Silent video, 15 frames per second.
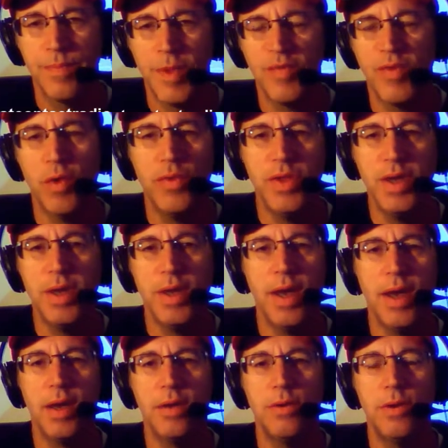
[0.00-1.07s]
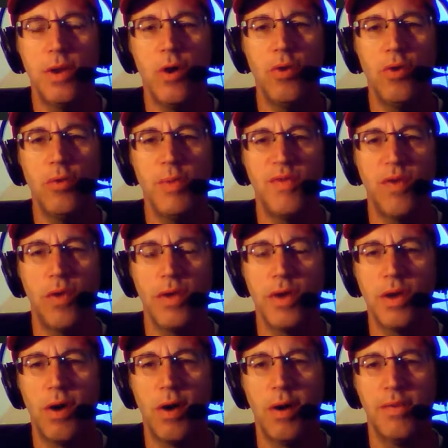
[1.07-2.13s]
If only he had known before he
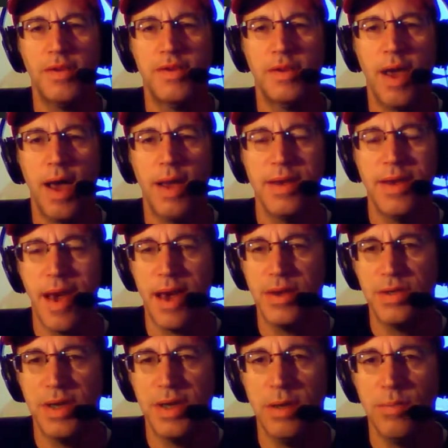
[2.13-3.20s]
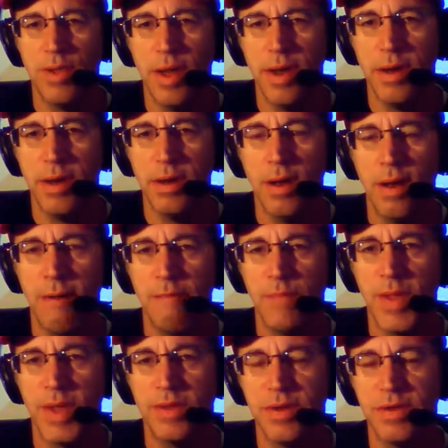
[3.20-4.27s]
called this guy not a team player,
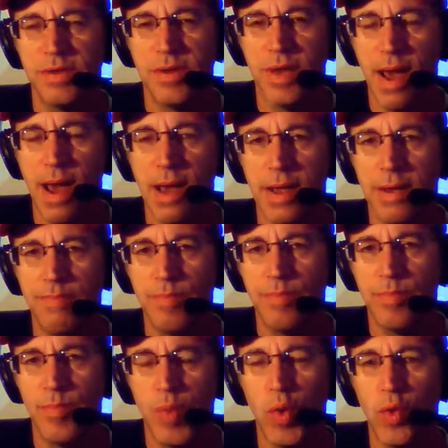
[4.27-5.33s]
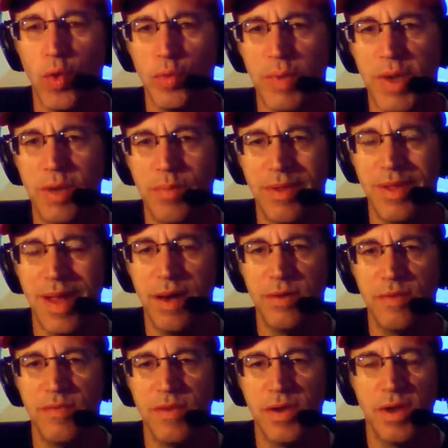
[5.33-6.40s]
that this guy pulled people out
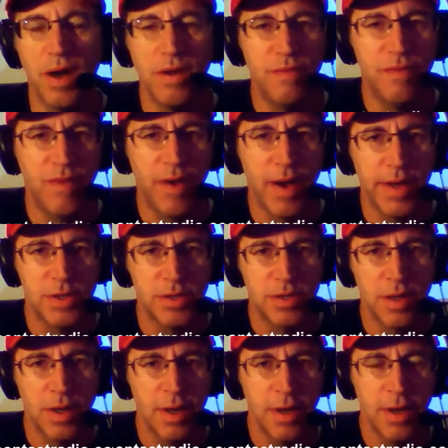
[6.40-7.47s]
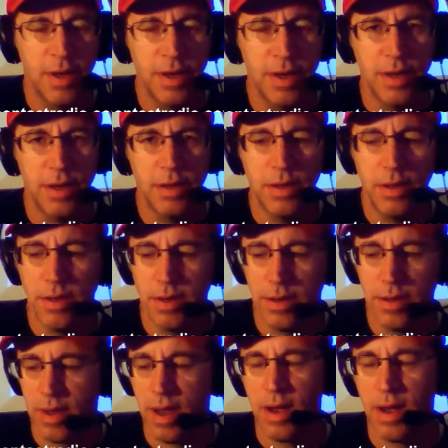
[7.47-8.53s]
of gunfights in
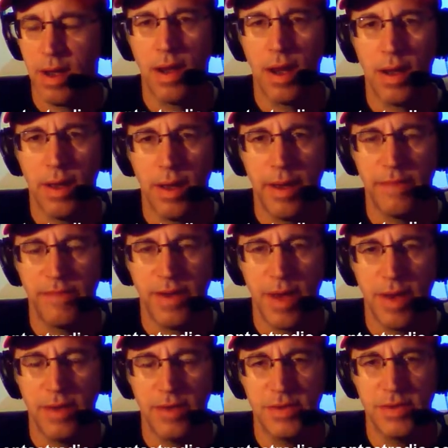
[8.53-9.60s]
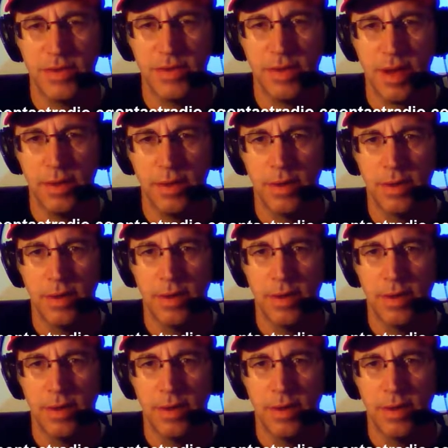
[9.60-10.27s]
Afghanistan